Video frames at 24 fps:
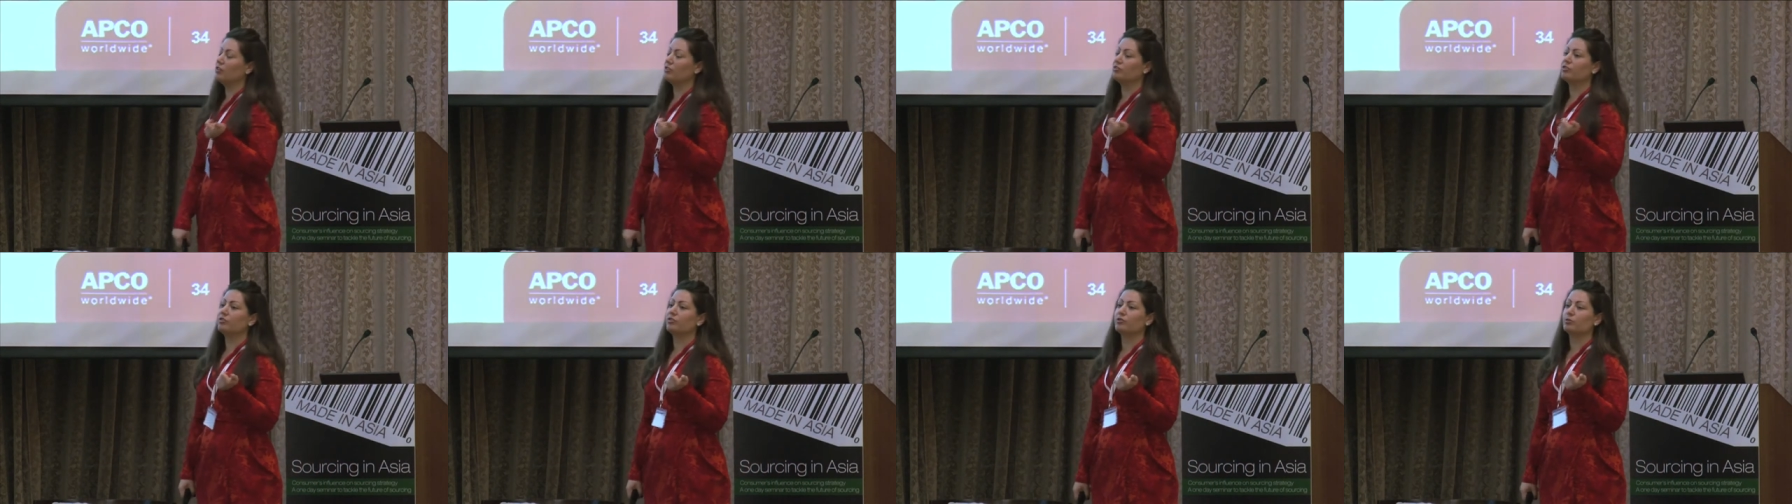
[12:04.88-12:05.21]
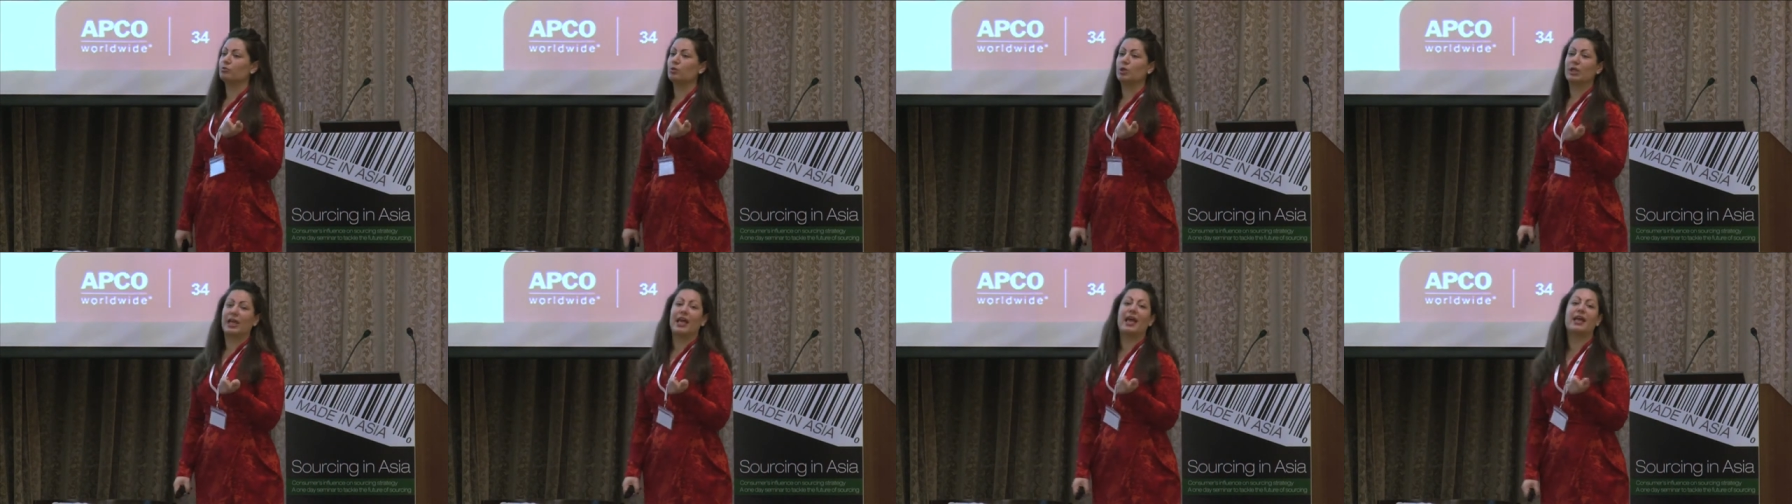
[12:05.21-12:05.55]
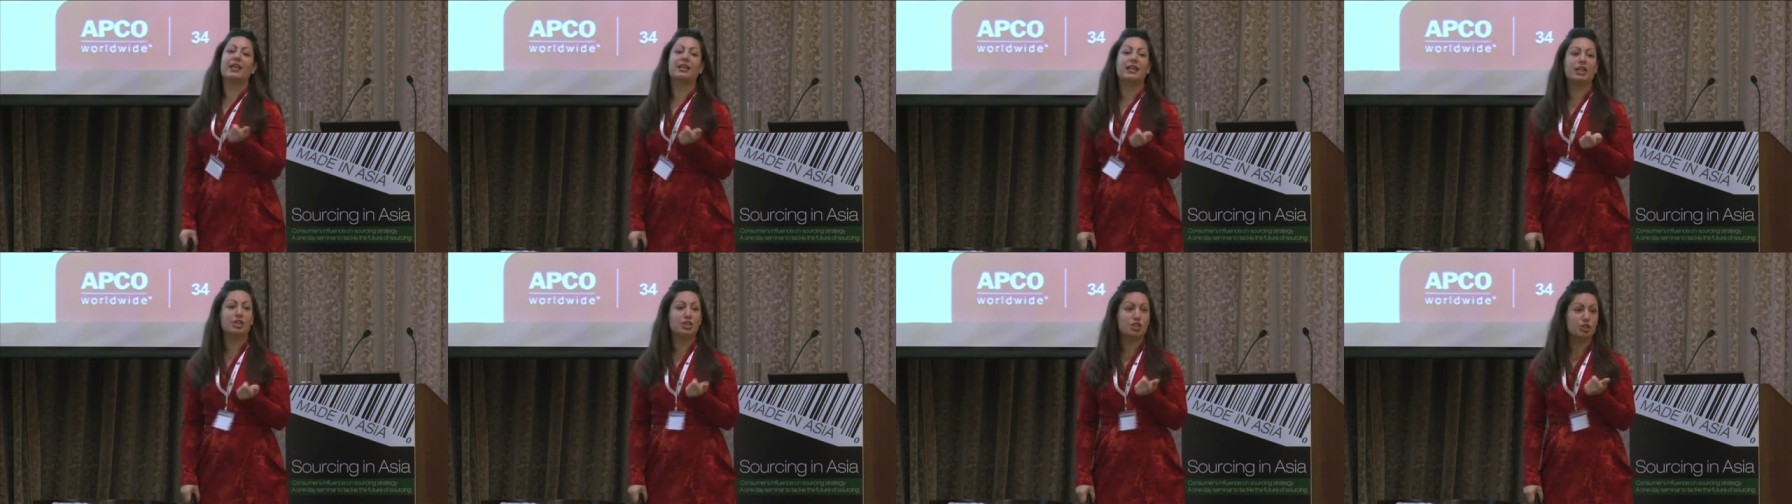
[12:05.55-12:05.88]
of, well,
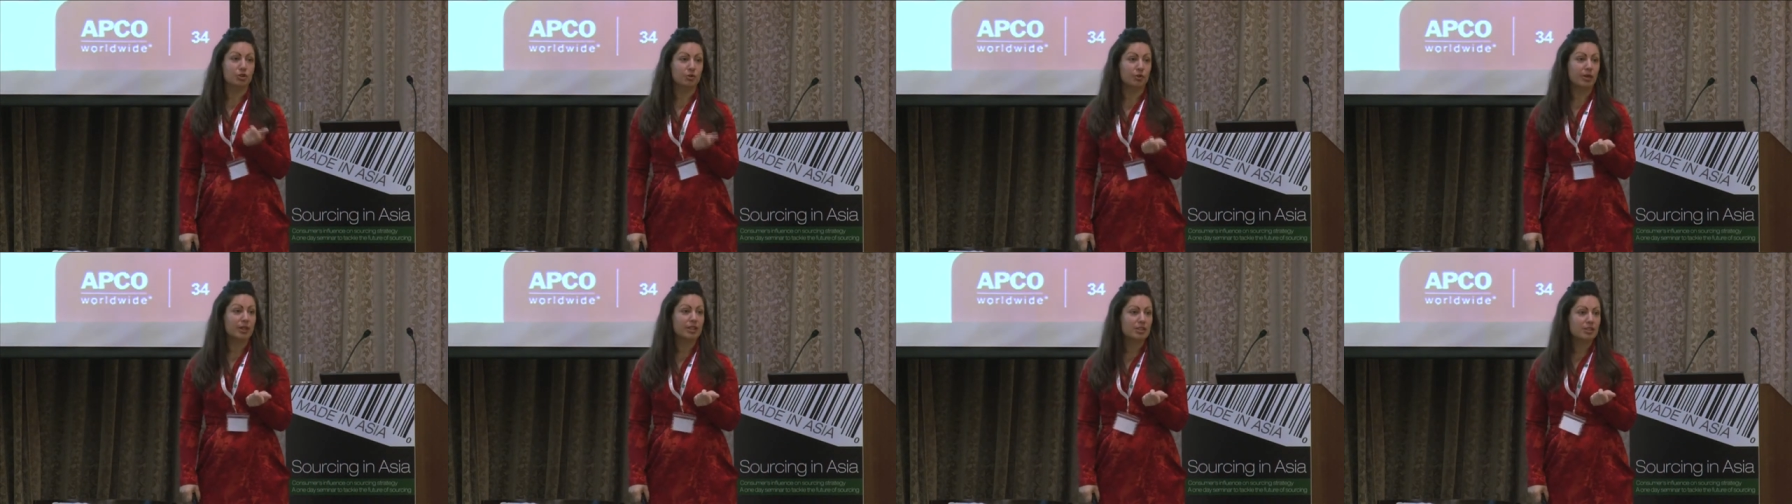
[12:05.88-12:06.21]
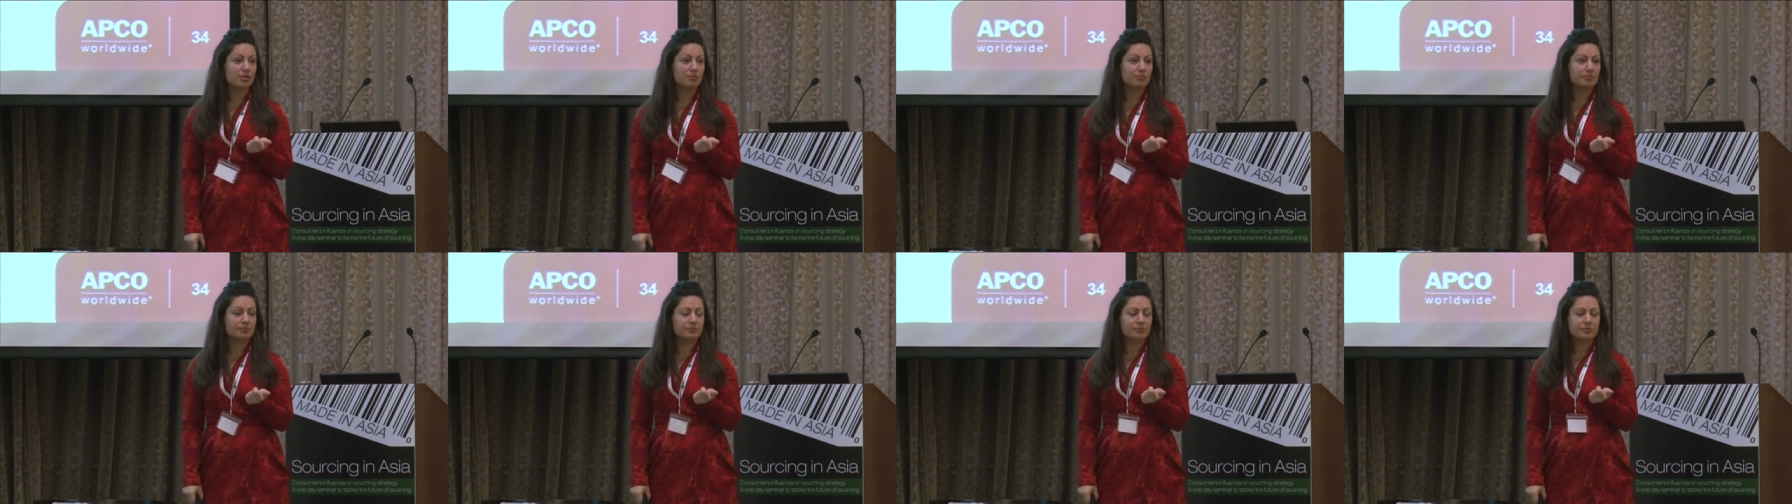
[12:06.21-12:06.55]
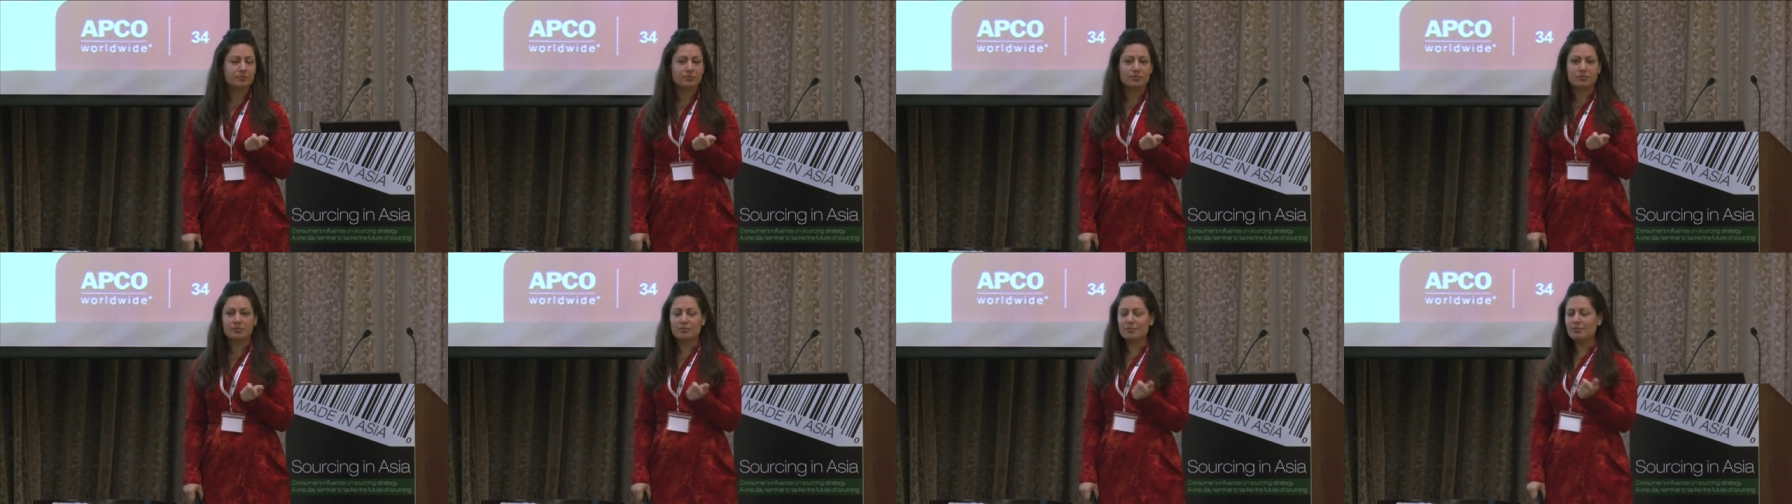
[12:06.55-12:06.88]
can they do
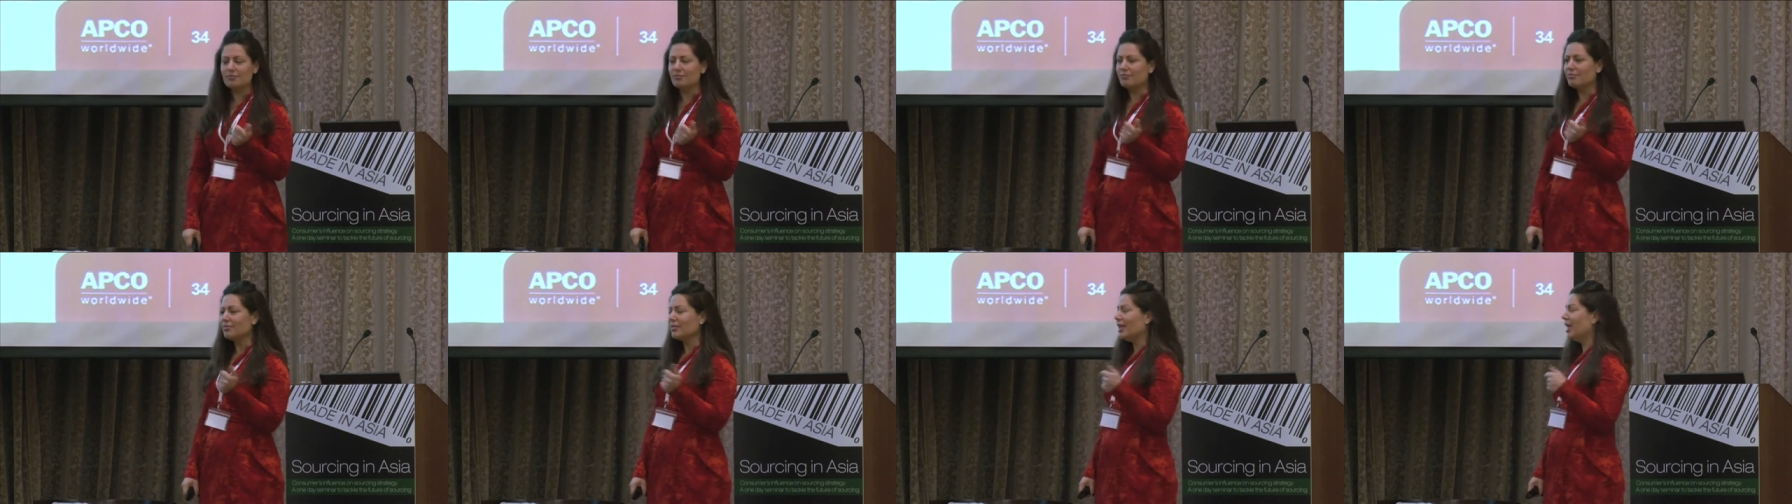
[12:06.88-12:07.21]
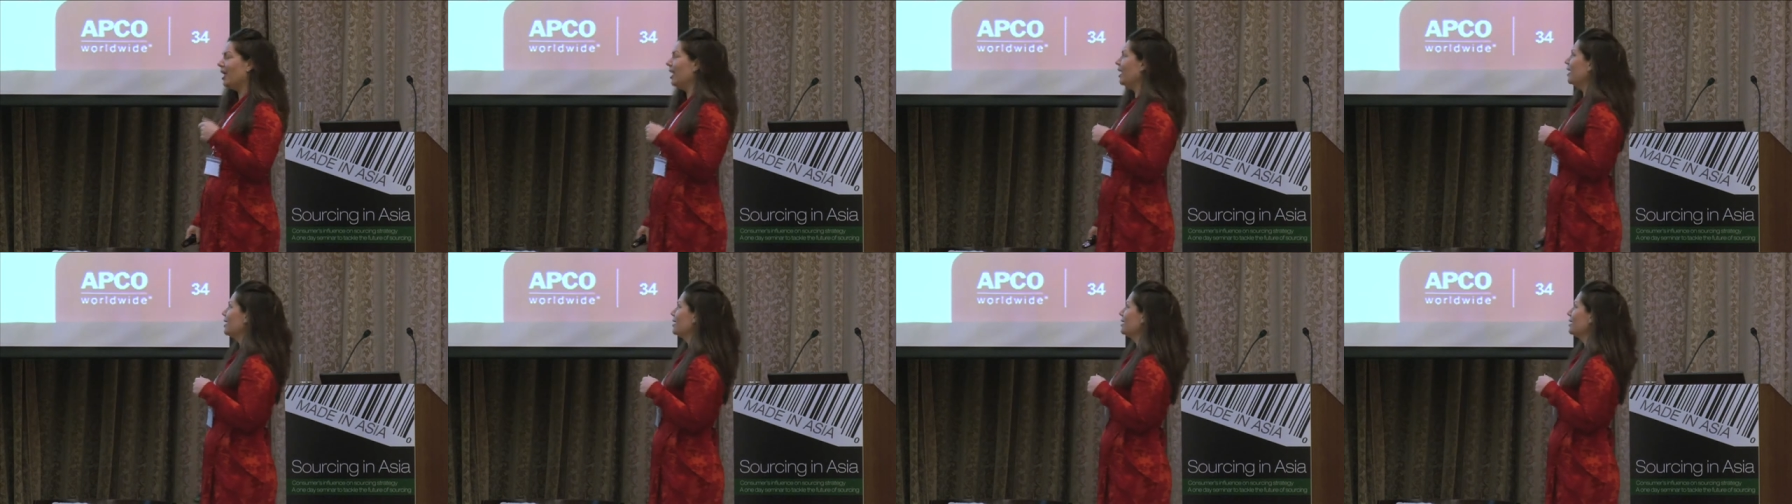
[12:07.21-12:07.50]
it?